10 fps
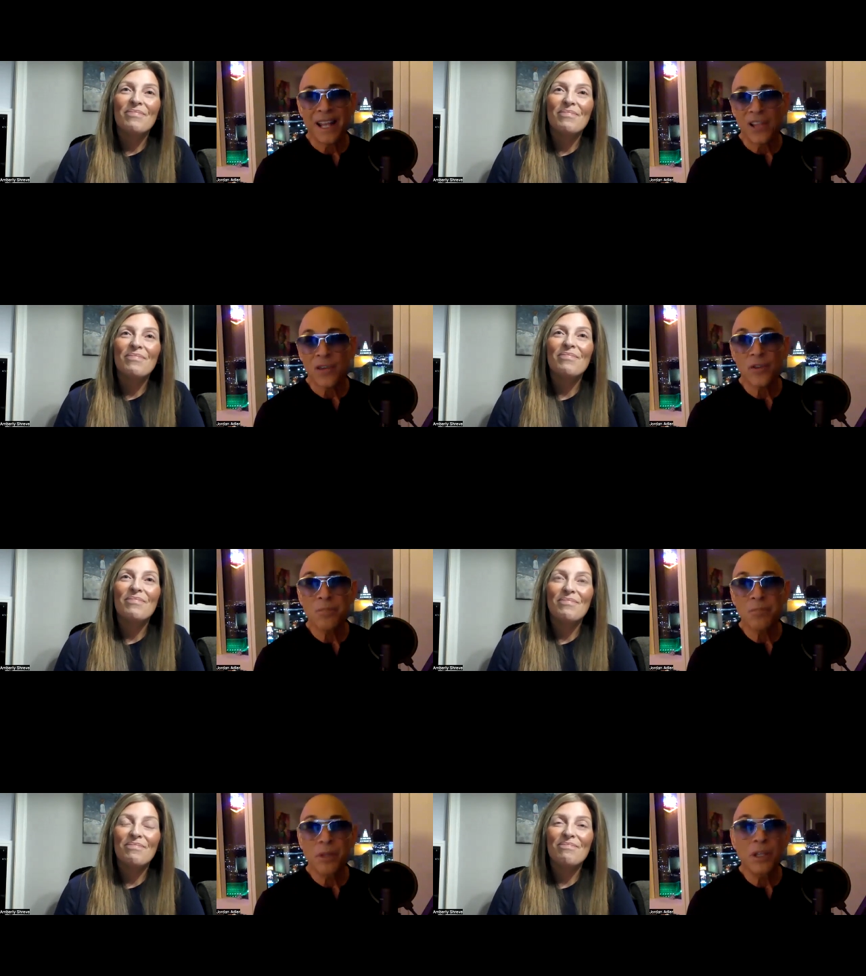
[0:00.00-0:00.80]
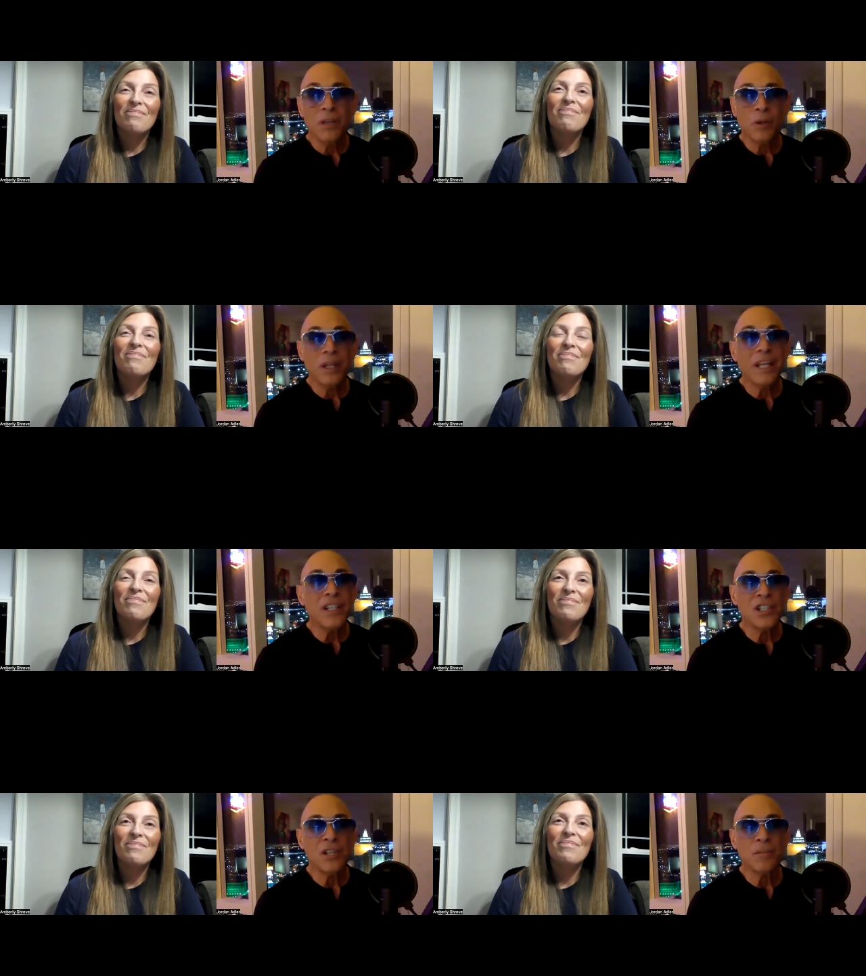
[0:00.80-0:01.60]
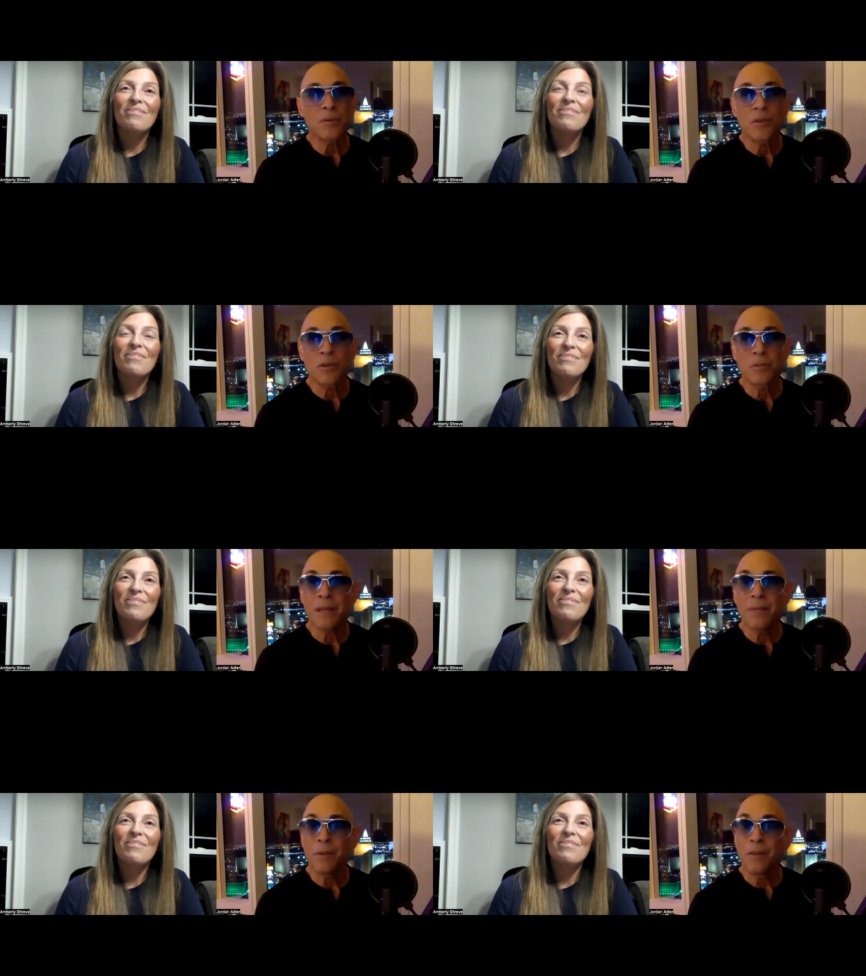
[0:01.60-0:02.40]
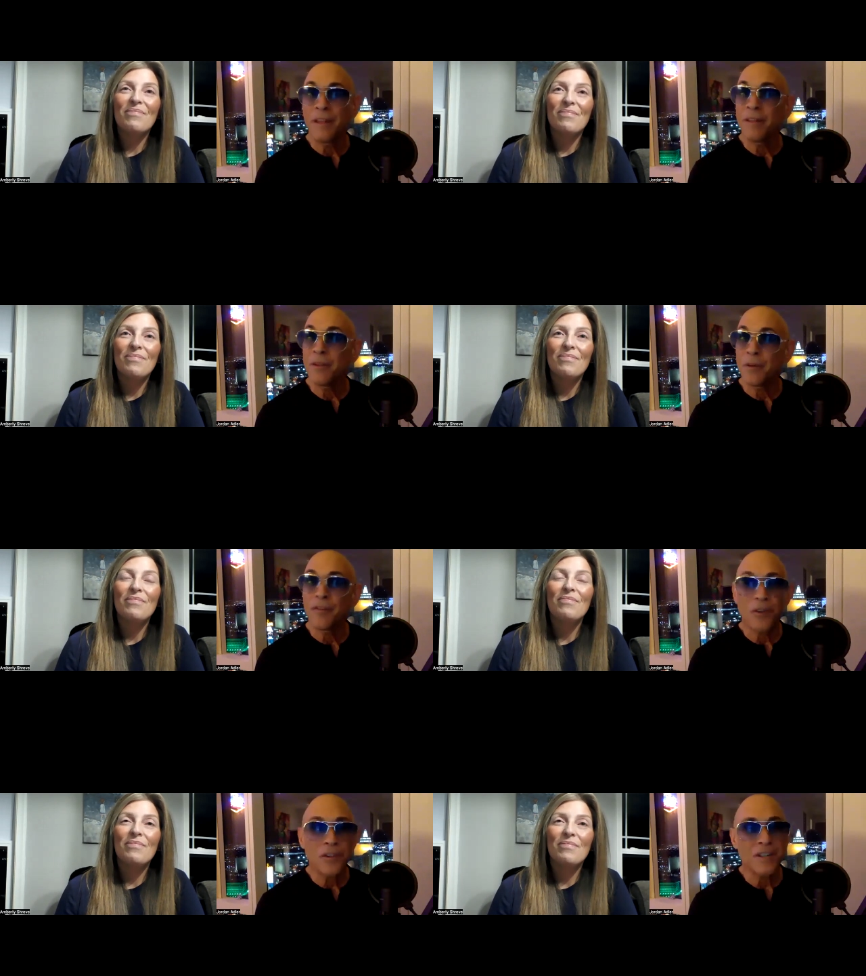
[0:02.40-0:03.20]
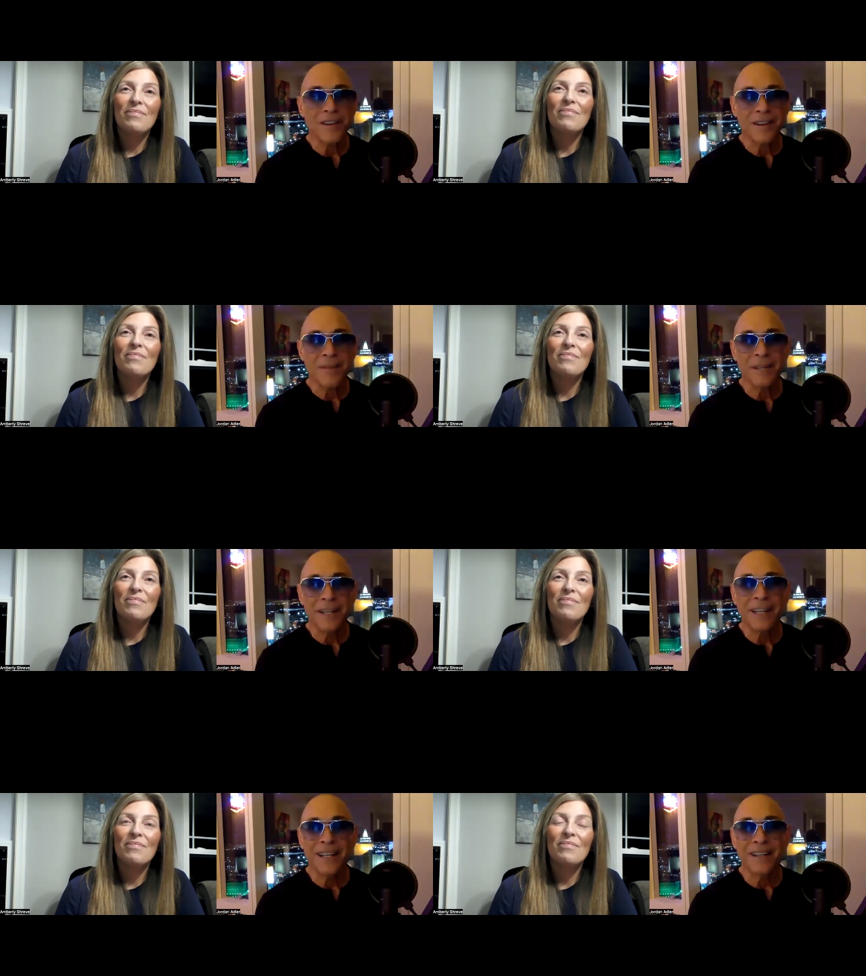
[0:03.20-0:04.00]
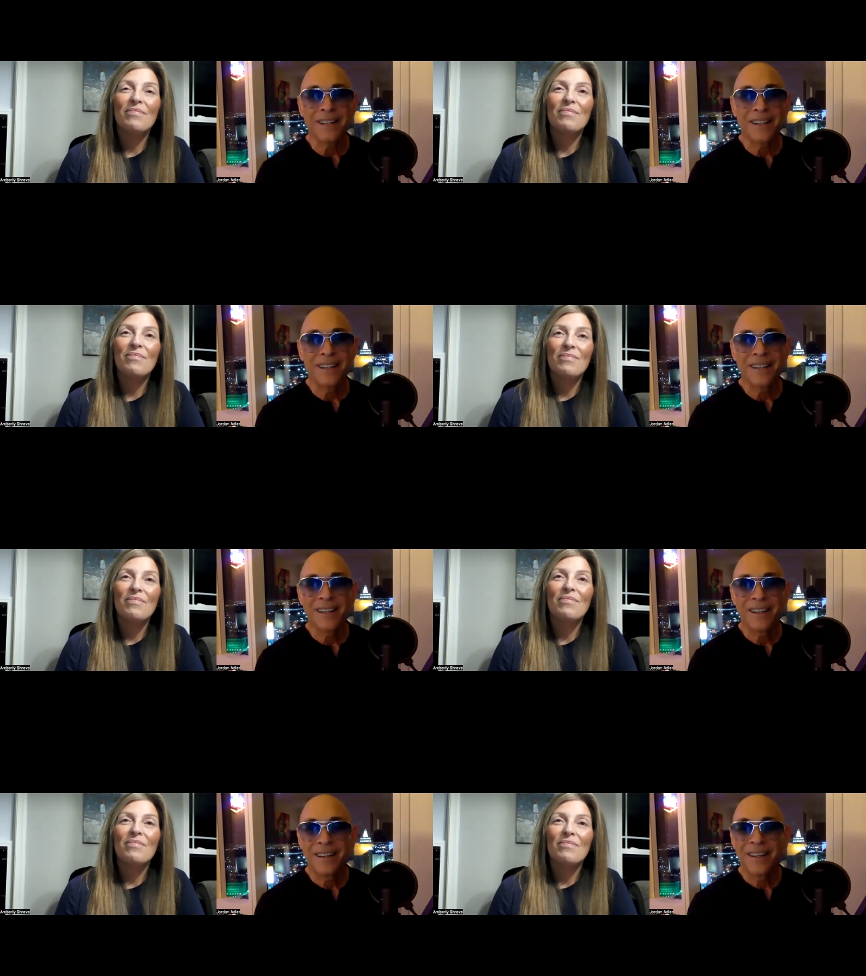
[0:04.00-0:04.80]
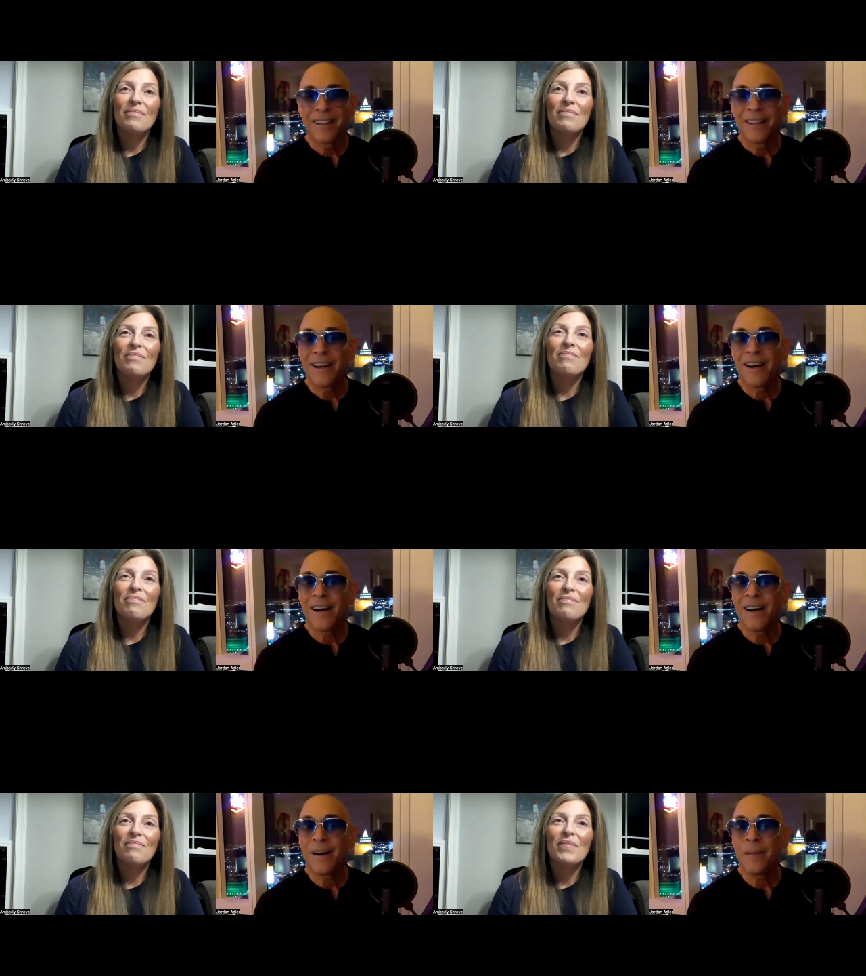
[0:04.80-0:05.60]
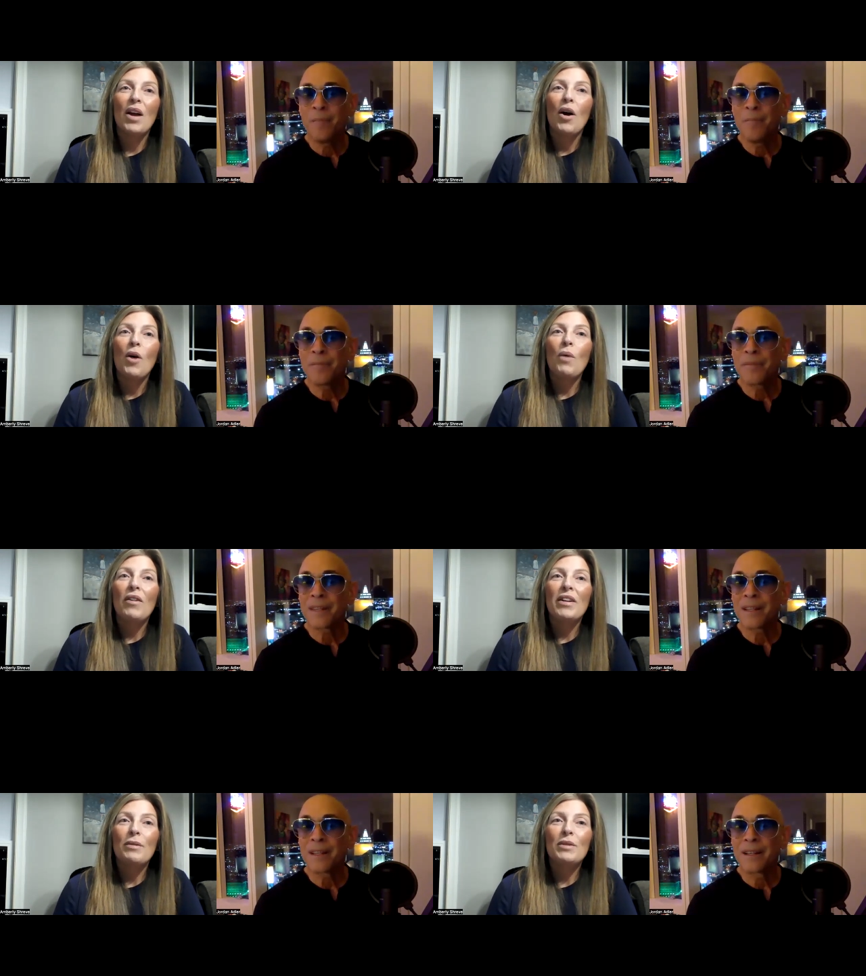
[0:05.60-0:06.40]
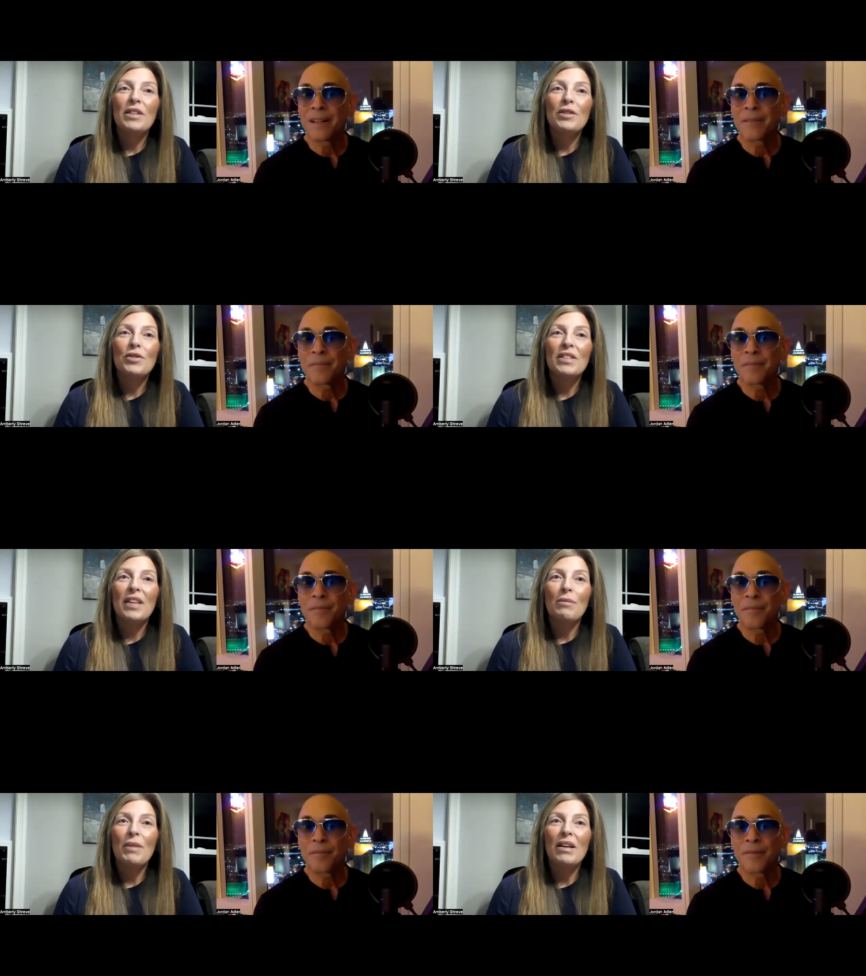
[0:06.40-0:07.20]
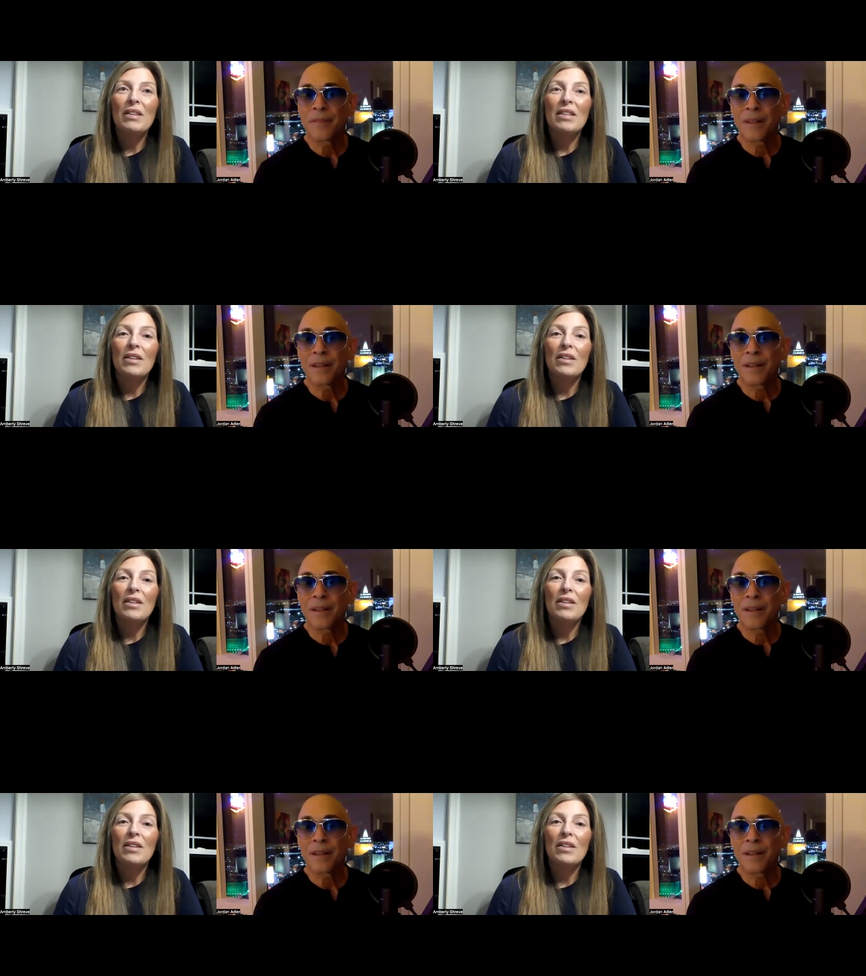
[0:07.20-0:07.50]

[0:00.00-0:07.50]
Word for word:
Speaker 1: And you're building mm-hmm. relationships with those people, then the referrals start coming in. Mm-hmm. Um,
Speaker 2: well, and it was interesting because in